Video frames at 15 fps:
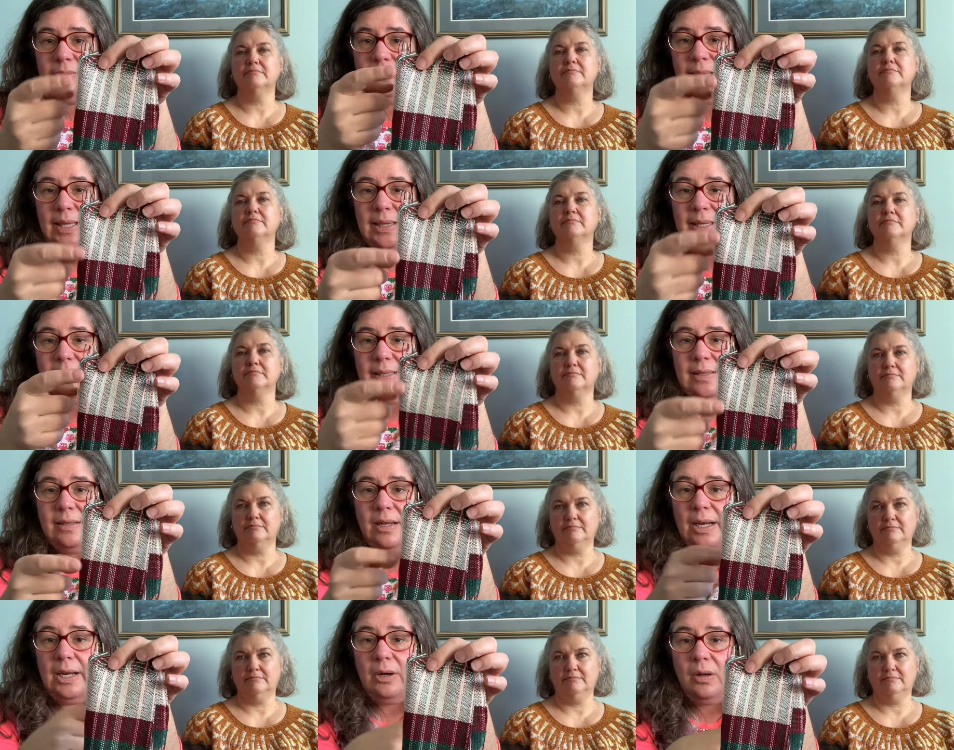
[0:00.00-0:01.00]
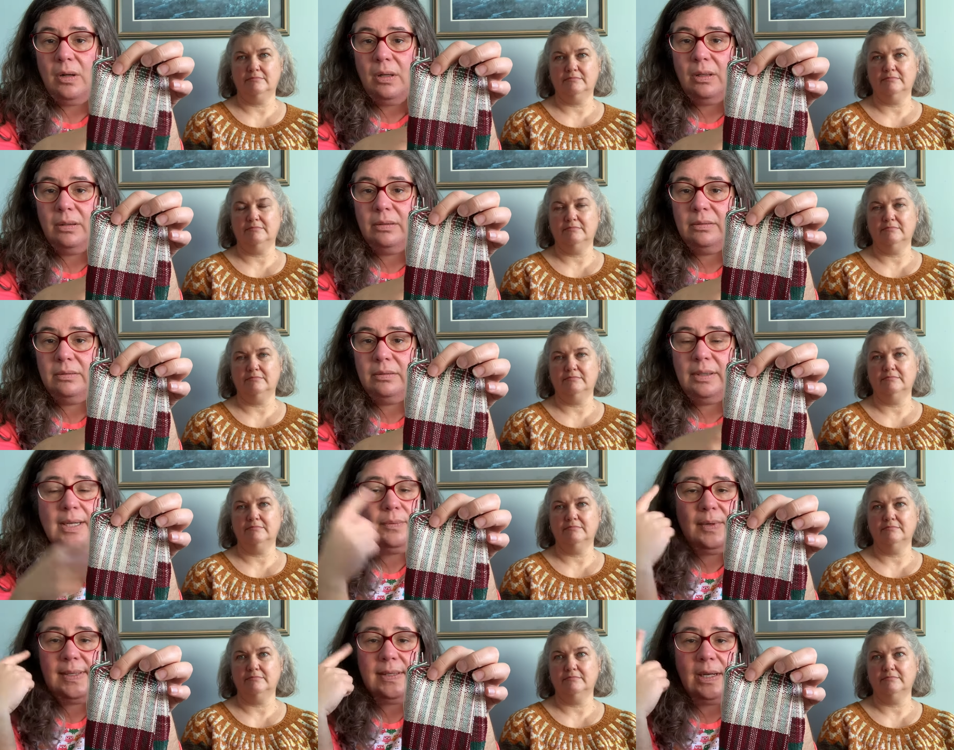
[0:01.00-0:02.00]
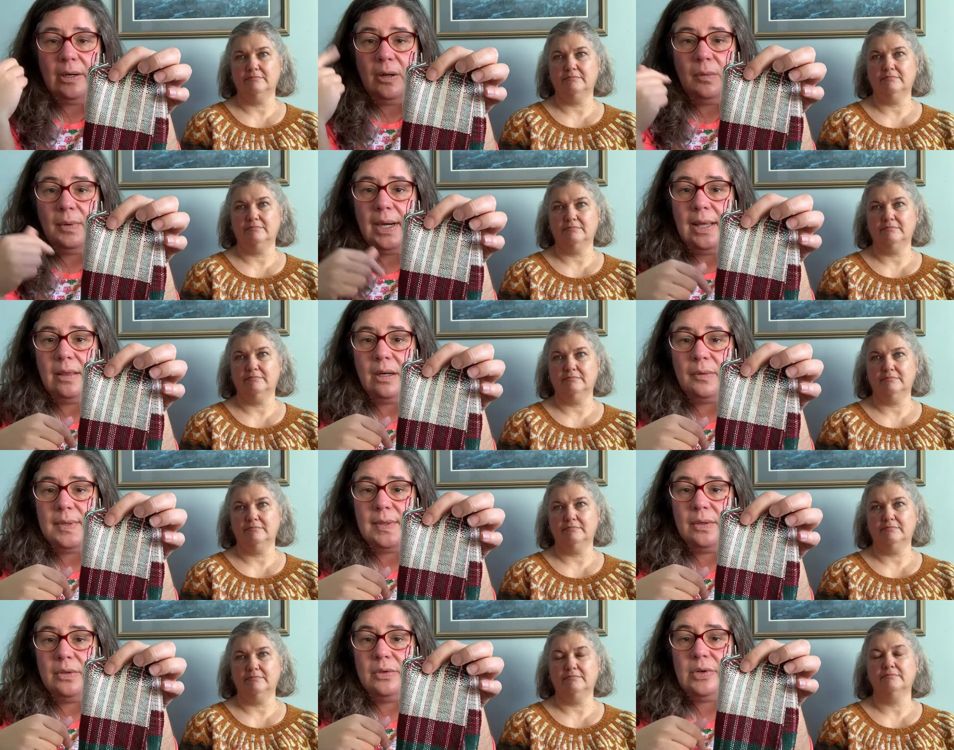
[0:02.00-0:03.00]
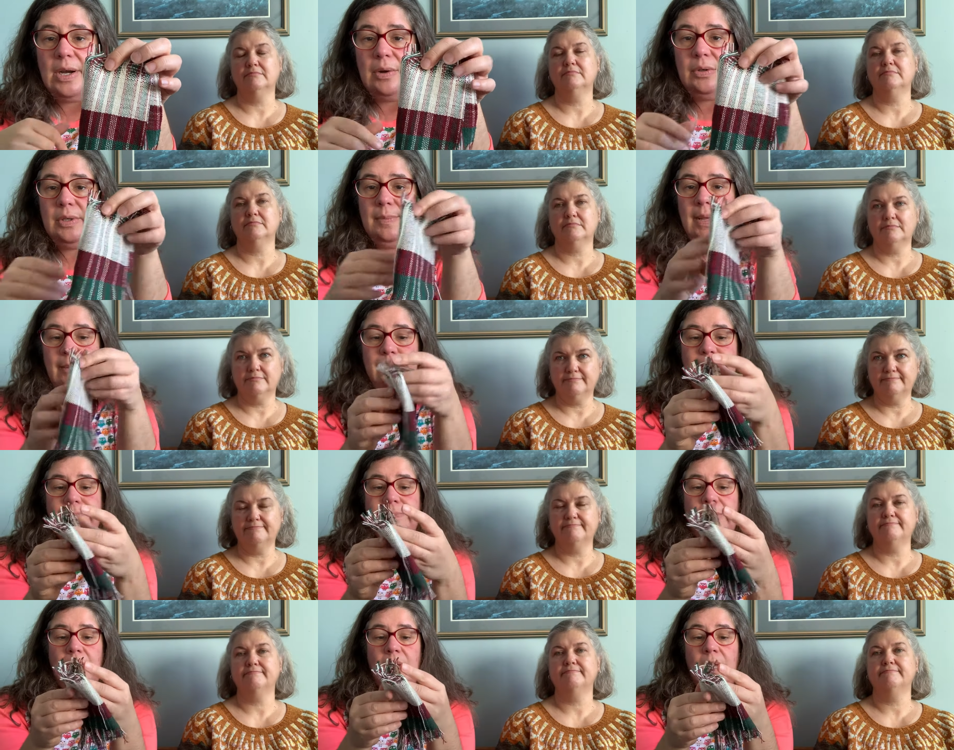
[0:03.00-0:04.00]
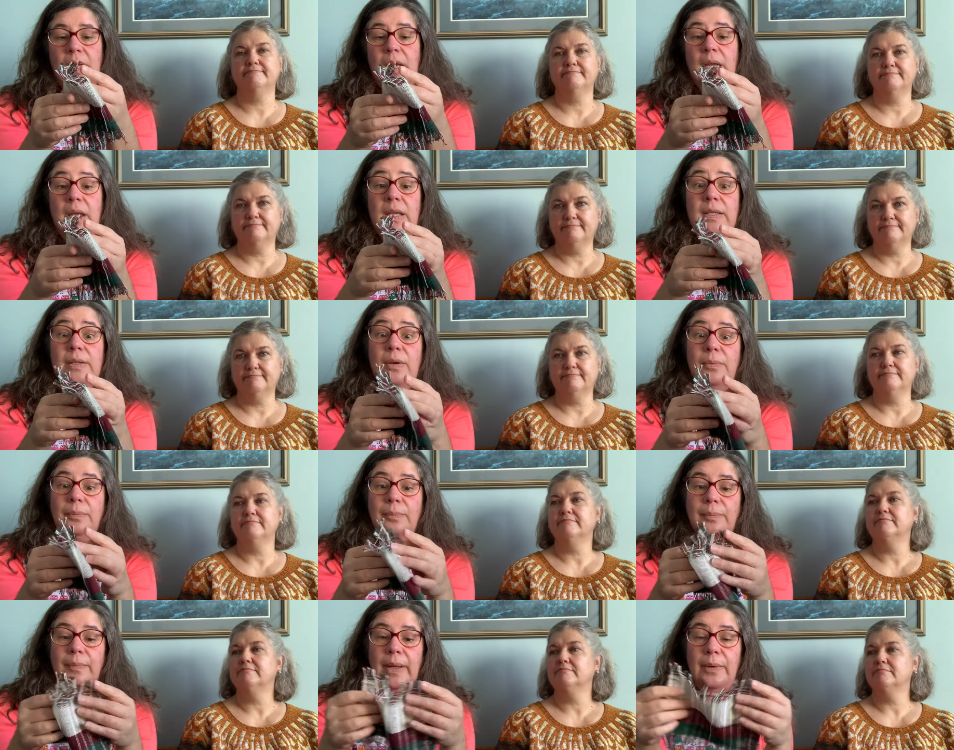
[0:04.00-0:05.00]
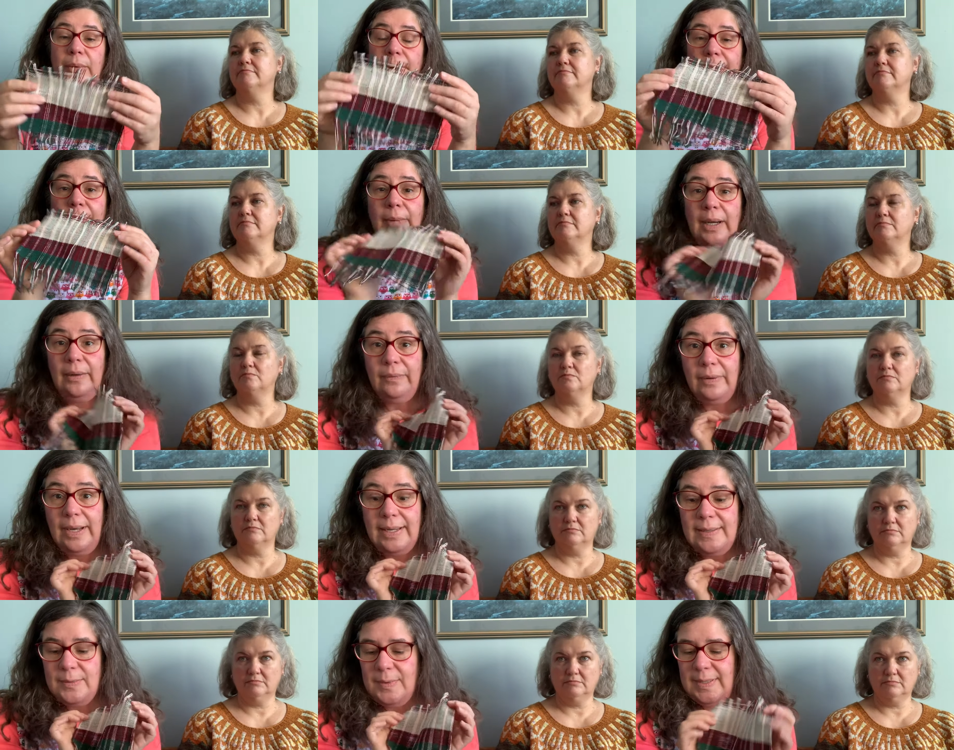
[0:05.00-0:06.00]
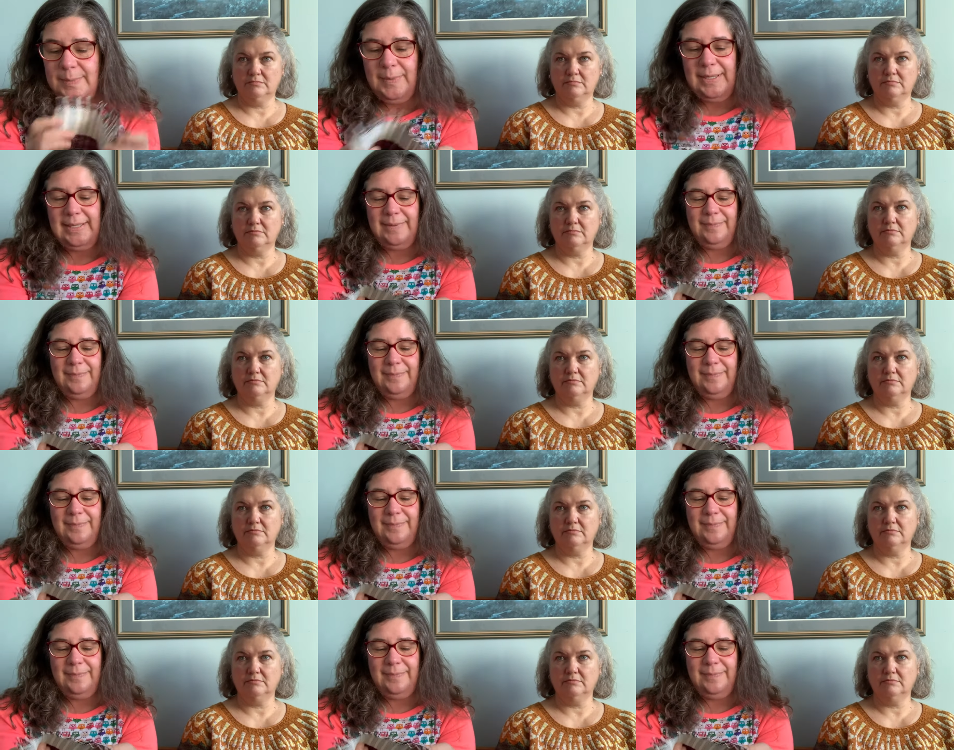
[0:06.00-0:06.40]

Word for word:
Speaker 1: that this is not at all it wasn't at all what I thought it was gonna turn out to be. So it will be ready for next Christmas.